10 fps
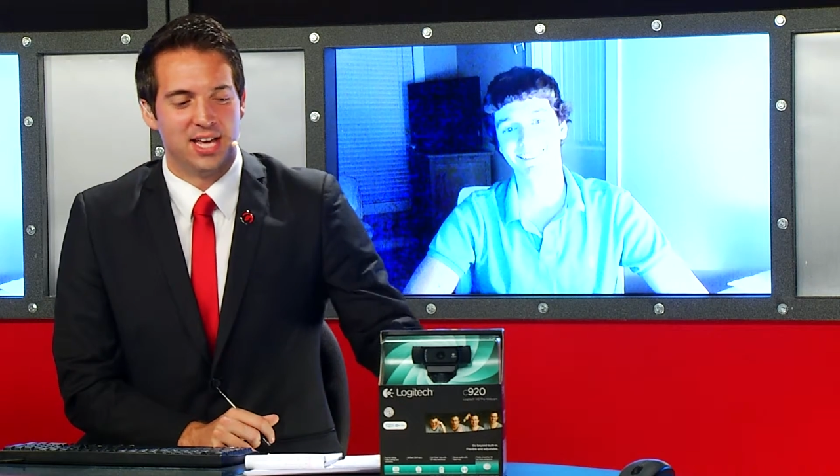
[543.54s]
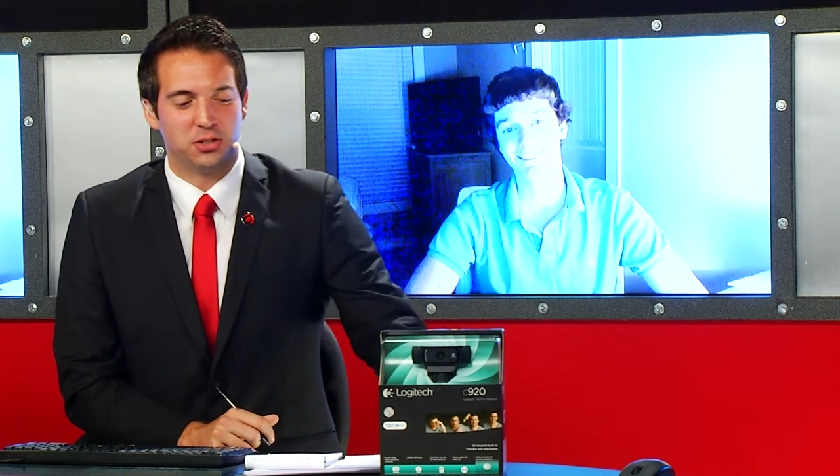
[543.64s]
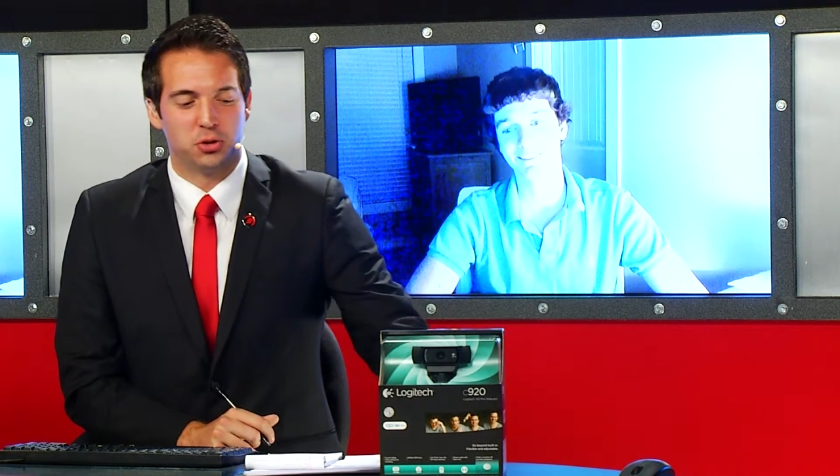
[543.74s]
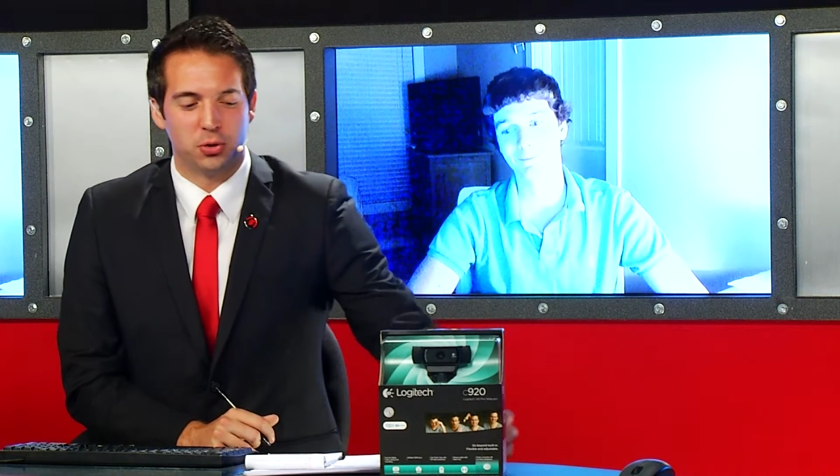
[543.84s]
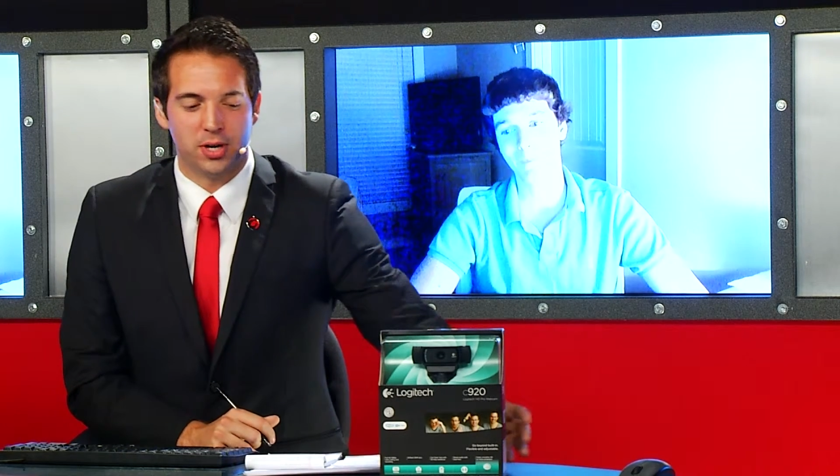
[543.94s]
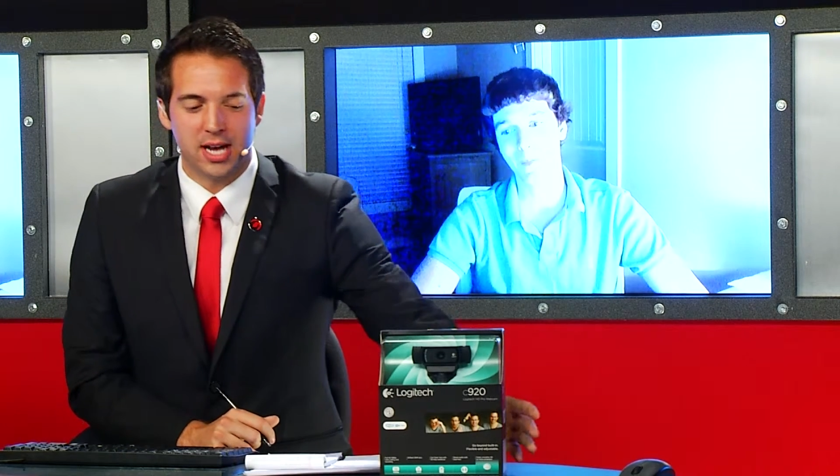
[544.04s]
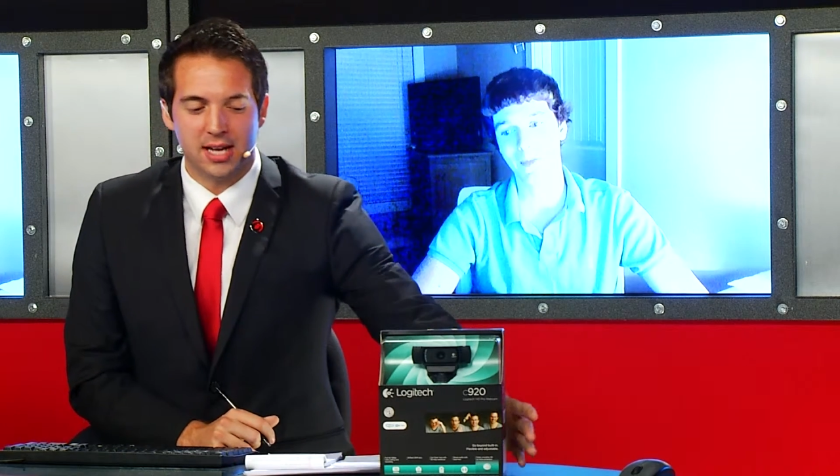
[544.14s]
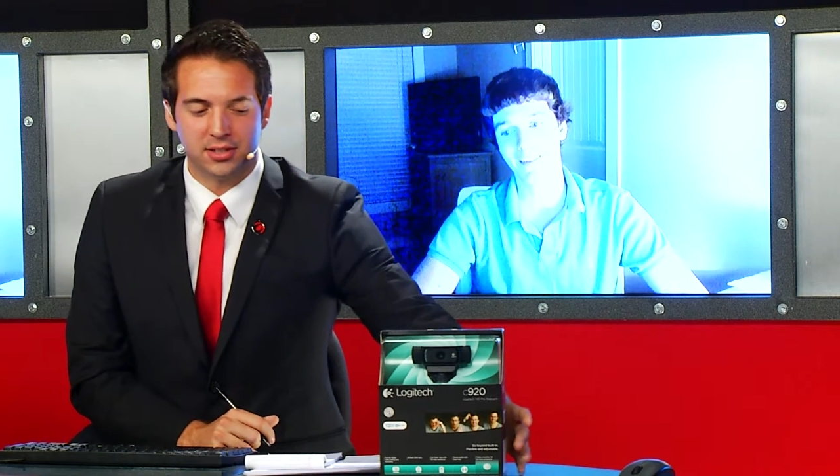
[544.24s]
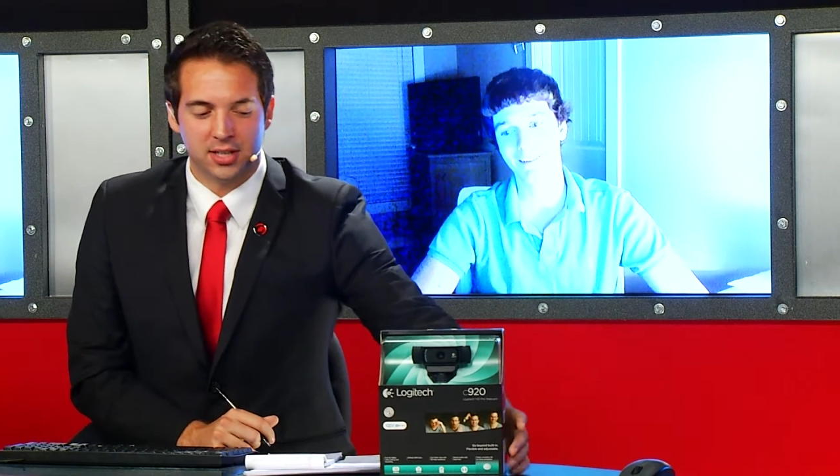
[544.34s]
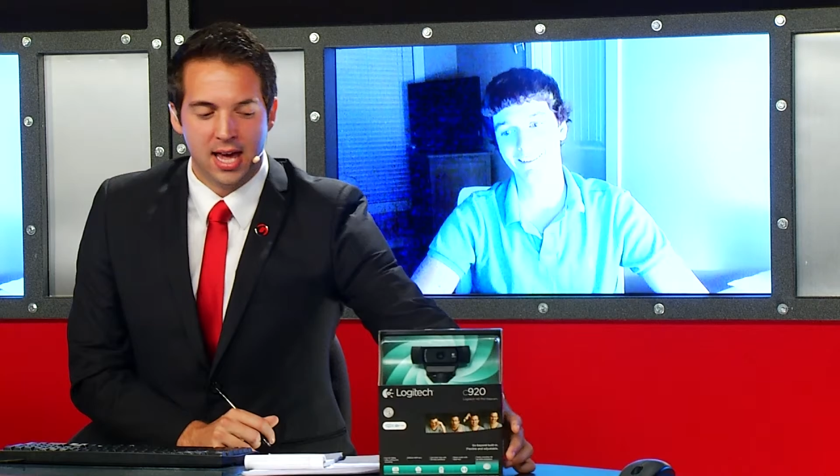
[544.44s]
Thanks for joining
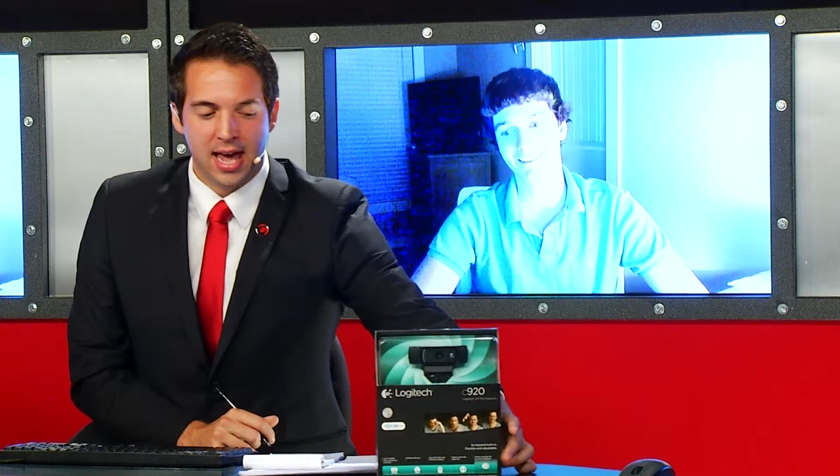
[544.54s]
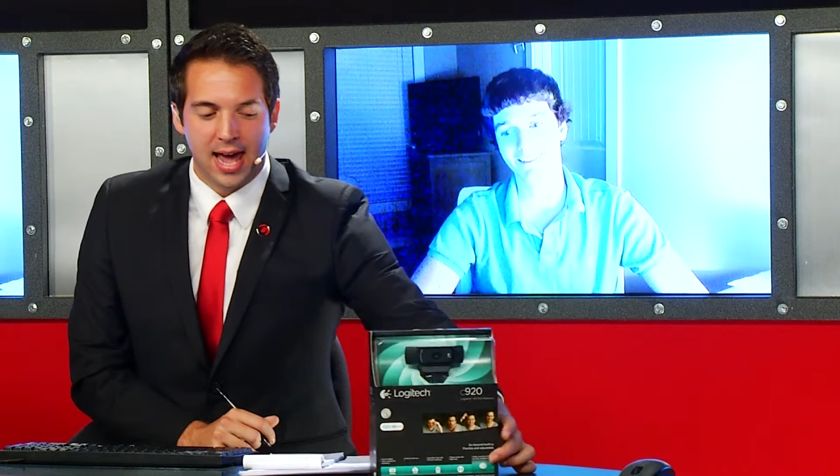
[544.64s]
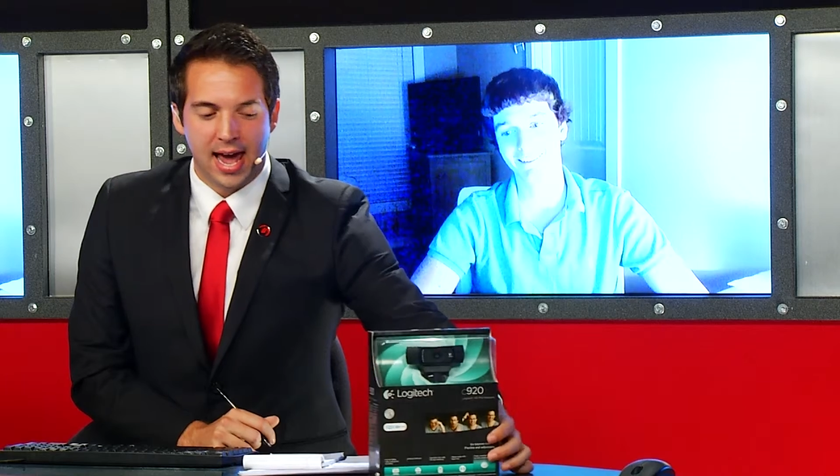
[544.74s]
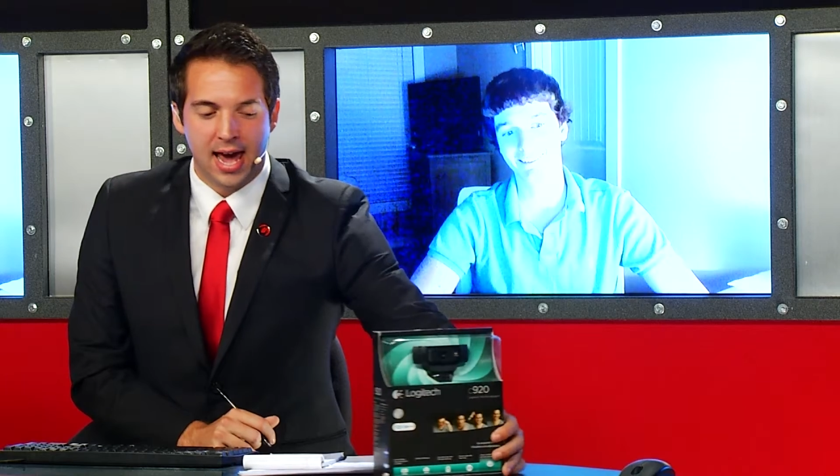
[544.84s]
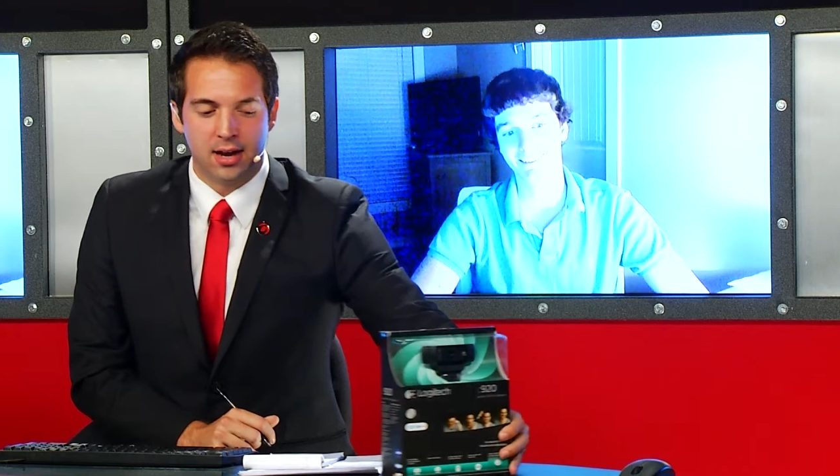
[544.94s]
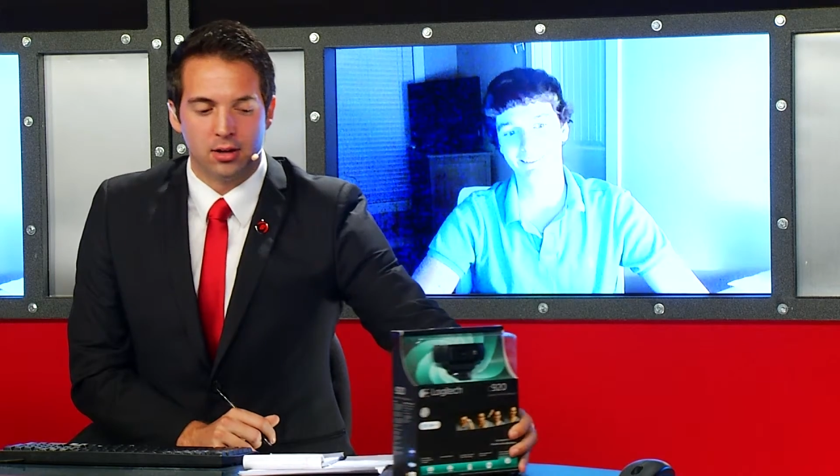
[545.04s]
us. And